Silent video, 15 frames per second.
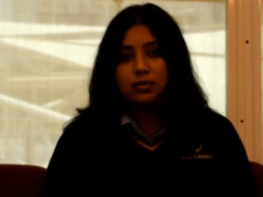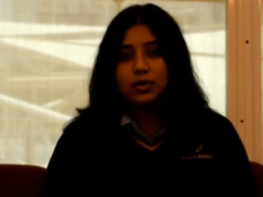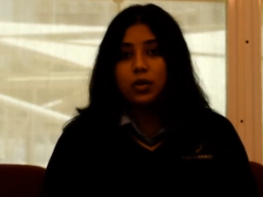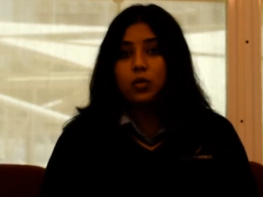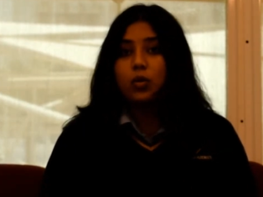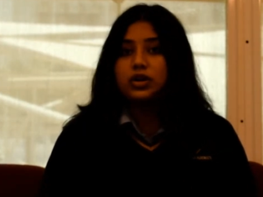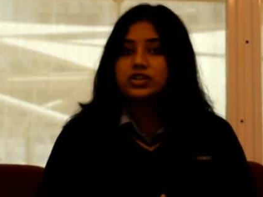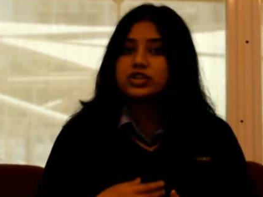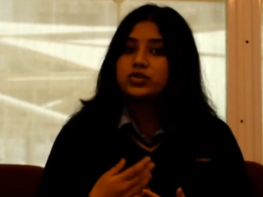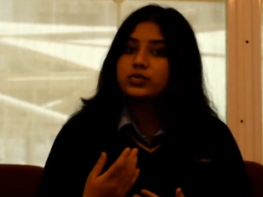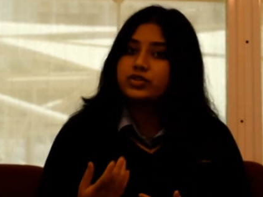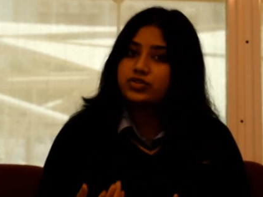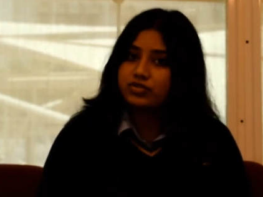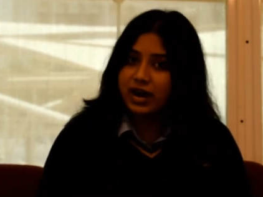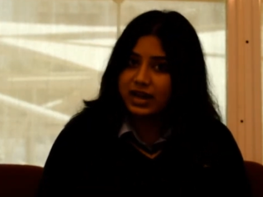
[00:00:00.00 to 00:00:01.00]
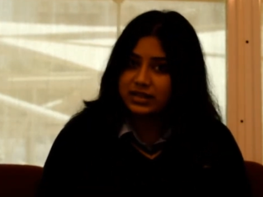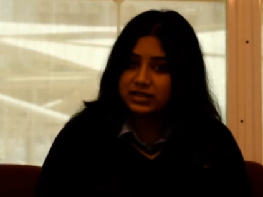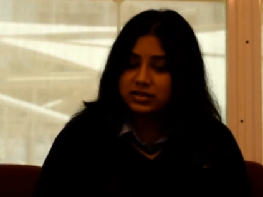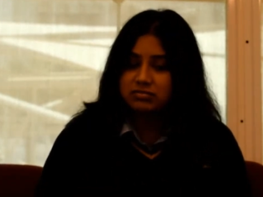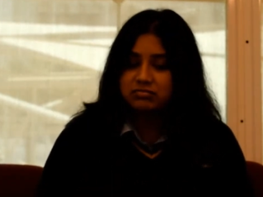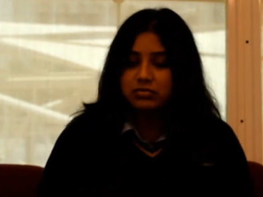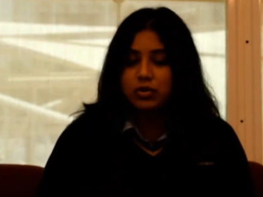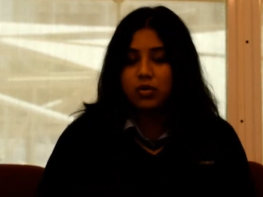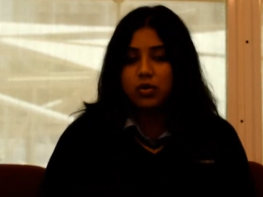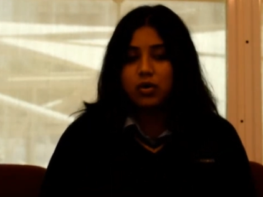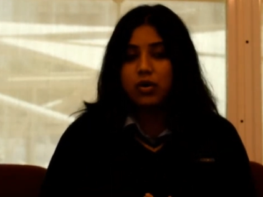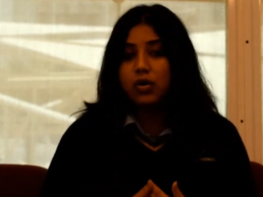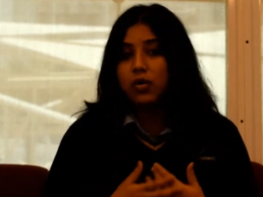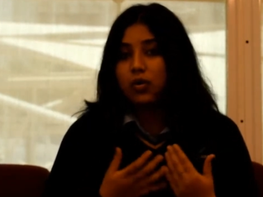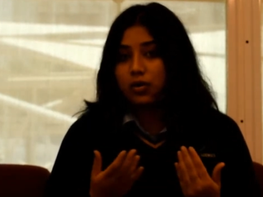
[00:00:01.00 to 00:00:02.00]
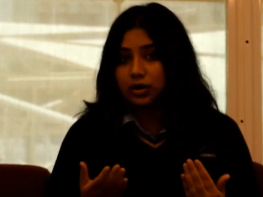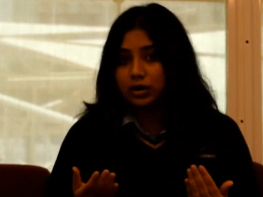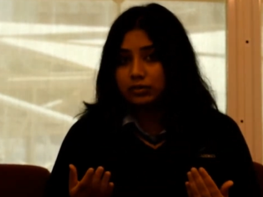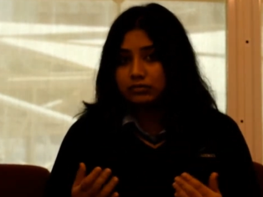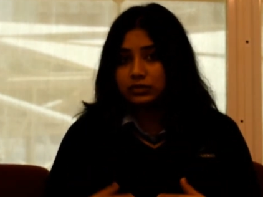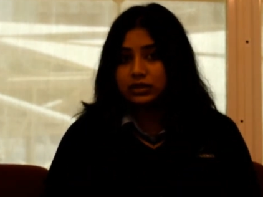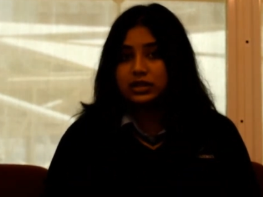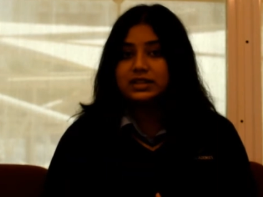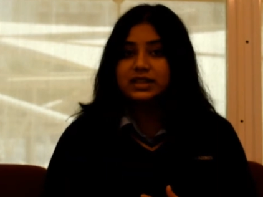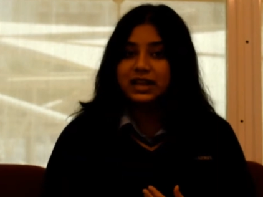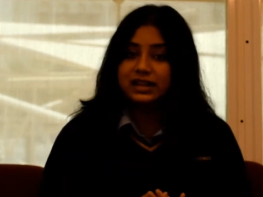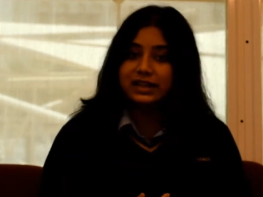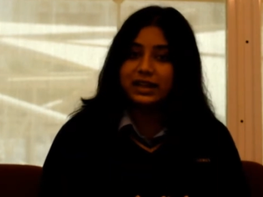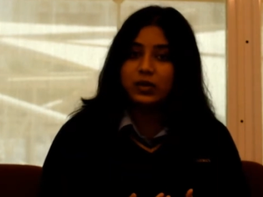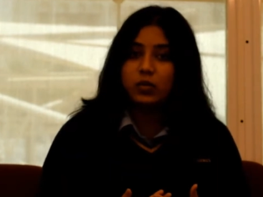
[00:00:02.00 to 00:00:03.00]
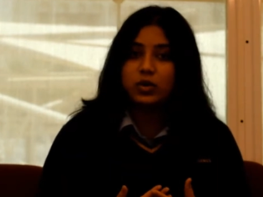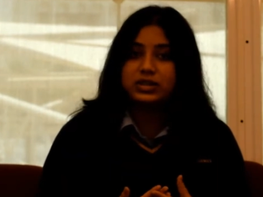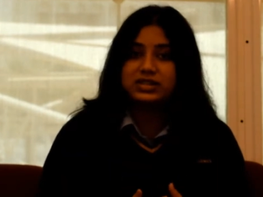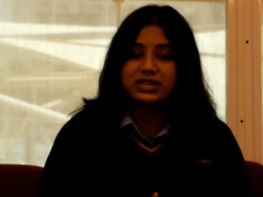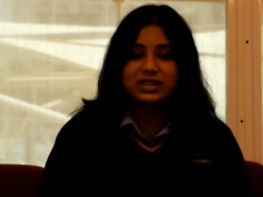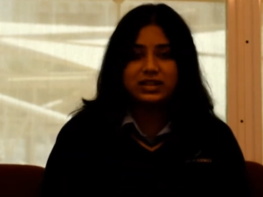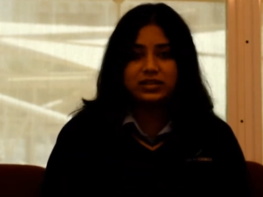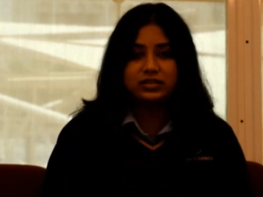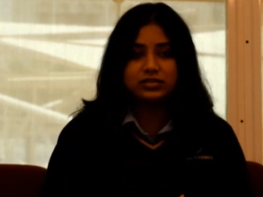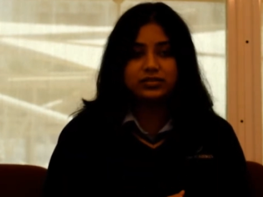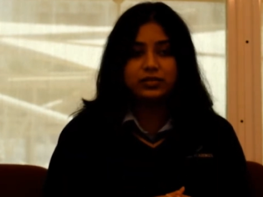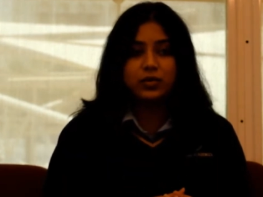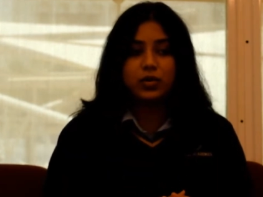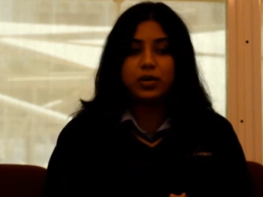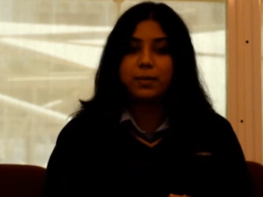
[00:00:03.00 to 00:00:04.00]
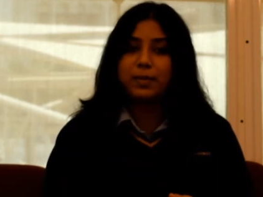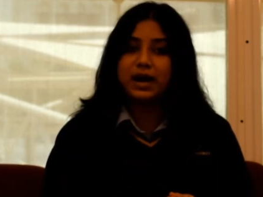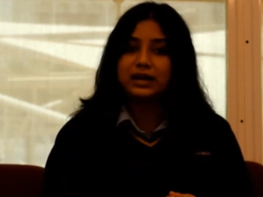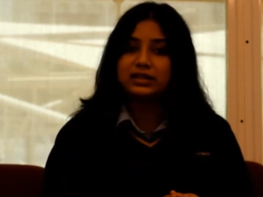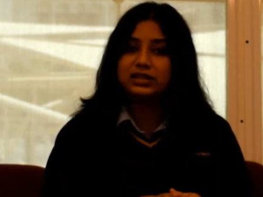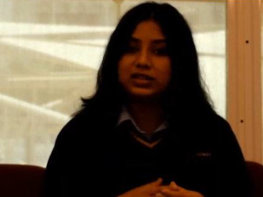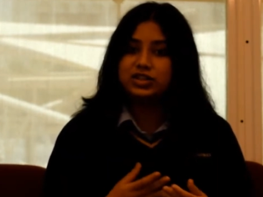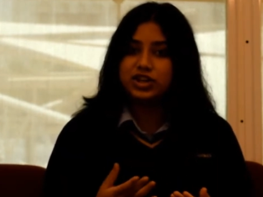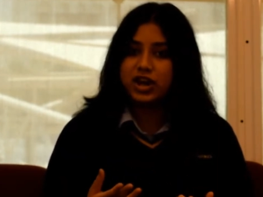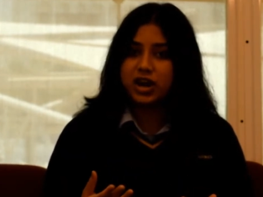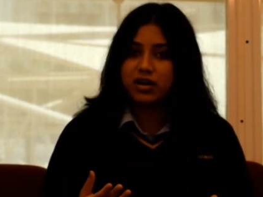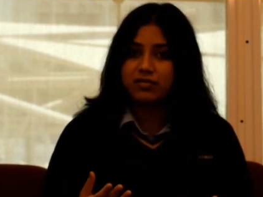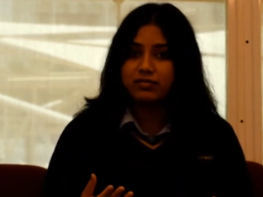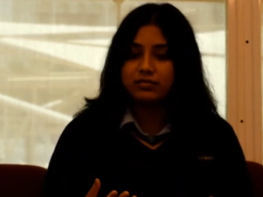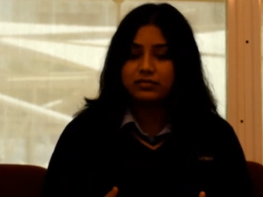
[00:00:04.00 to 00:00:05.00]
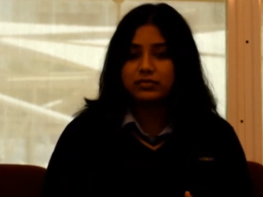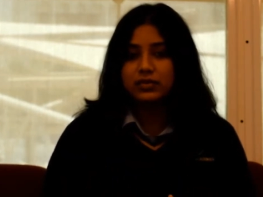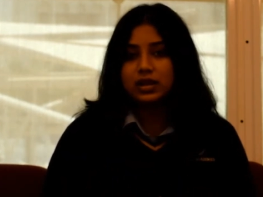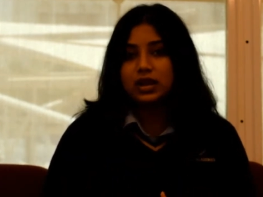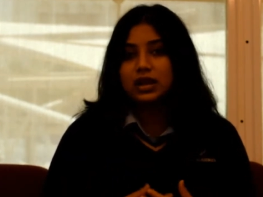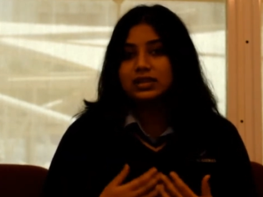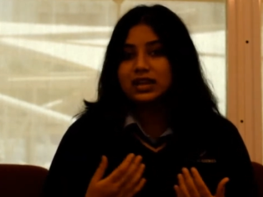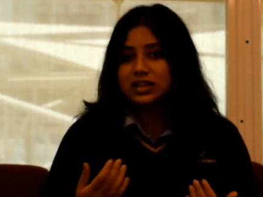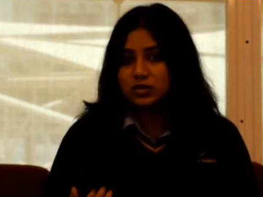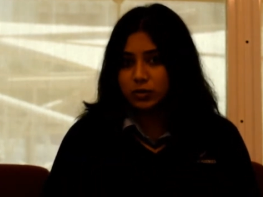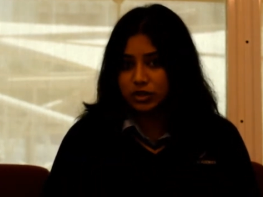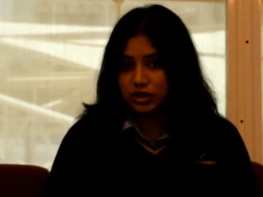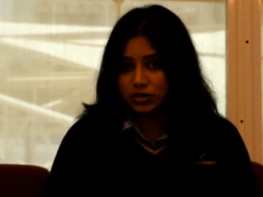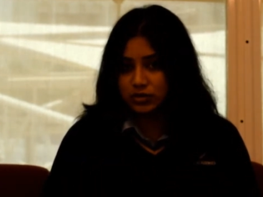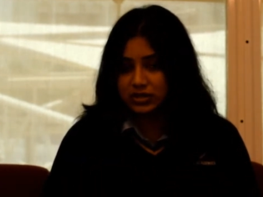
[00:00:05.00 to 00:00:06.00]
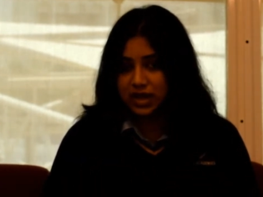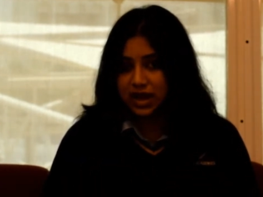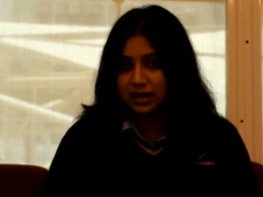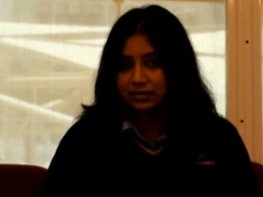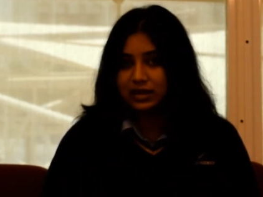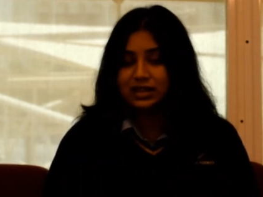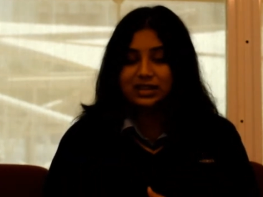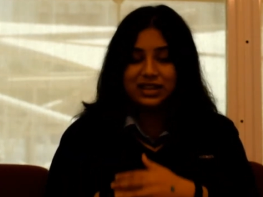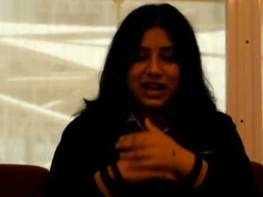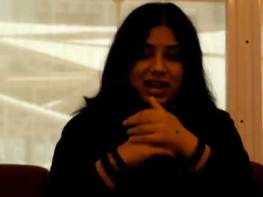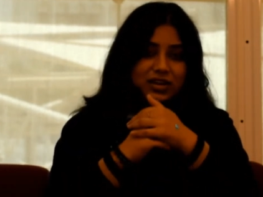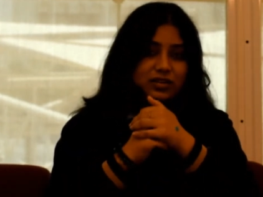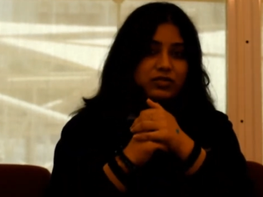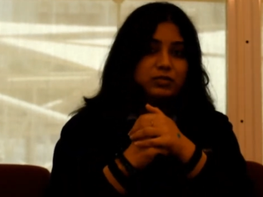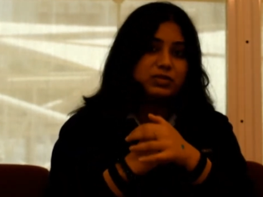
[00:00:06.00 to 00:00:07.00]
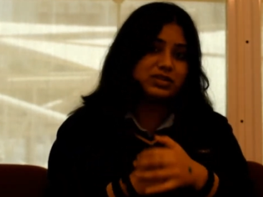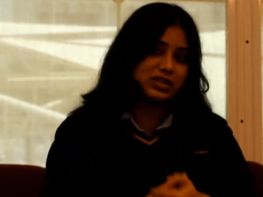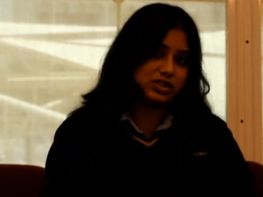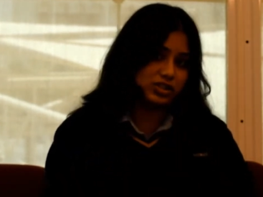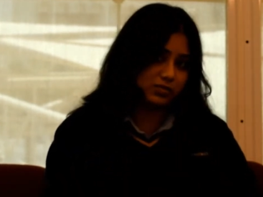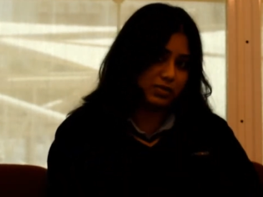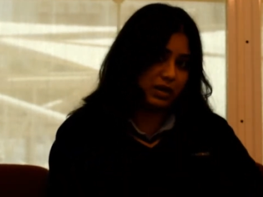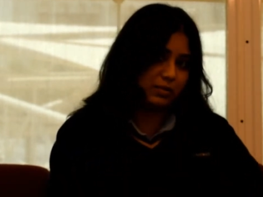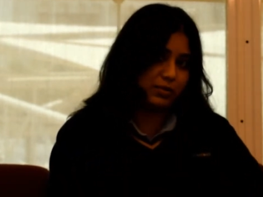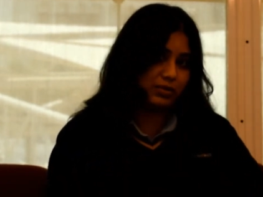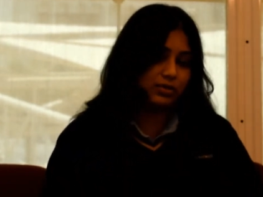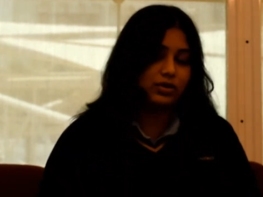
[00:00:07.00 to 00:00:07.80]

wants to address, or the delegate wants to yield the floor back to the chair. That's what you say at the end of a position paper.